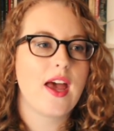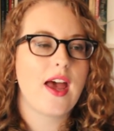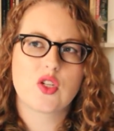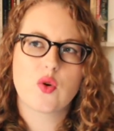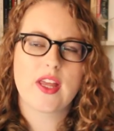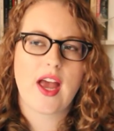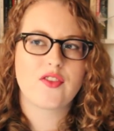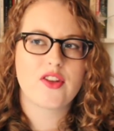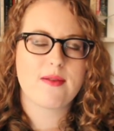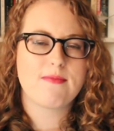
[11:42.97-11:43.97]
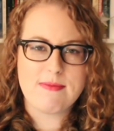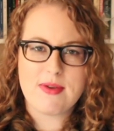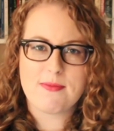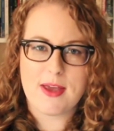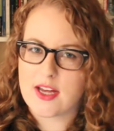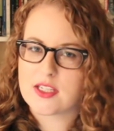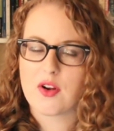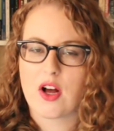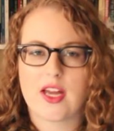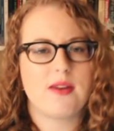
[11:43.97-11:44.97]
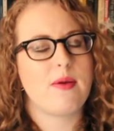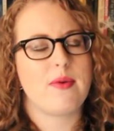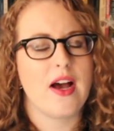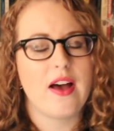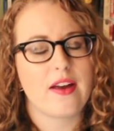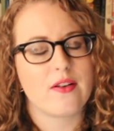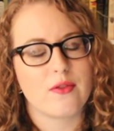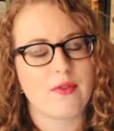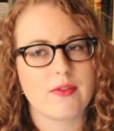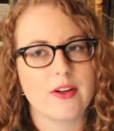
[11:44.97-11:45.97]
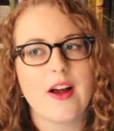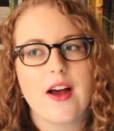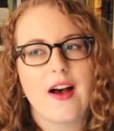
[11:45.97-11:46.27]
Shortly after that, maybe because of Colleen, maybe not, I don't remember,